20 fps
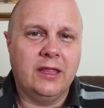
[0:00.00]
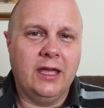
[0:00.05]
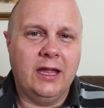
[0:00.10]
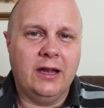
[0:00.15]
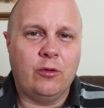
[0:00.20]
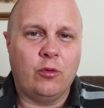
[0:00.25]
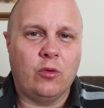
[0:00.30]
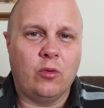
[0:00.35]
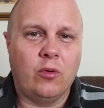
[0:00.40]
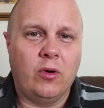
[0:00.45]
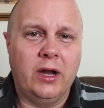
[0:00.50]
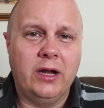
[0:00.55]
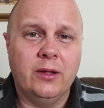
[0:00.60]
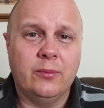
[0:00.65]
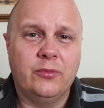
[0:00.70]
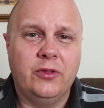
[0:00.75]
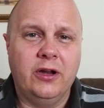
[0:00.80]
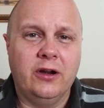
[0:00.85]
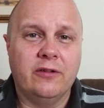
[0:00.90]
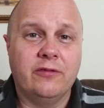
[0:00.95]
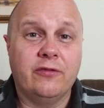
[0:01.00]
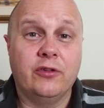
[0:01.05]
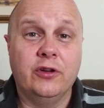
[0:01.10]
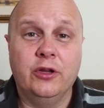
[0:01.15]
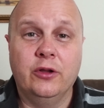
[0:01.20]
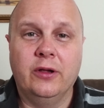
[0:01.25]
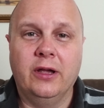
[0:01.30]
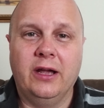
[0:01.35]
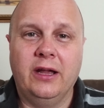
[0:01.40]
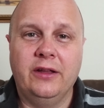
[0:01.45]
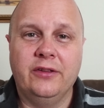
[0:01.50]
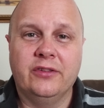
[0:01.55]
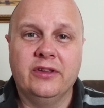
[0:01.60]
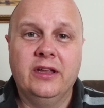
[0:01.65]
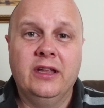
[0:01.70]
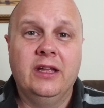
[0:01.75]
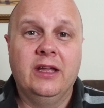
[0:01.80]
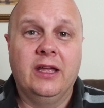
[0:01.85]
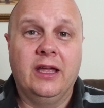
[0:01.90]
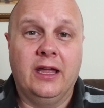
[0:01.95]
that right up there for you guys,
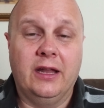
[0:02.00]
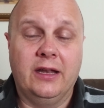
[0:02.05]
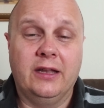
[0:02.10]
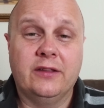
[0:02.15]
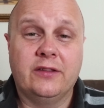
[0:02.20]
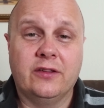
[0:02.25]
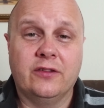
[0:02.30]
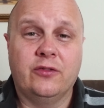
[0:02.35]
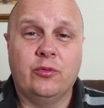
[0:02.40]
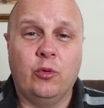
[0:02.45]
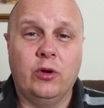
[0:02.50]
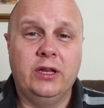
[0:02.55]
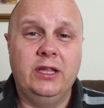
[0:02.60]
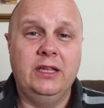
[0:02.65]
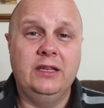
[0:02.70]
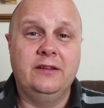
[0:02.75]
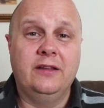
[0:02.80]
and this is what he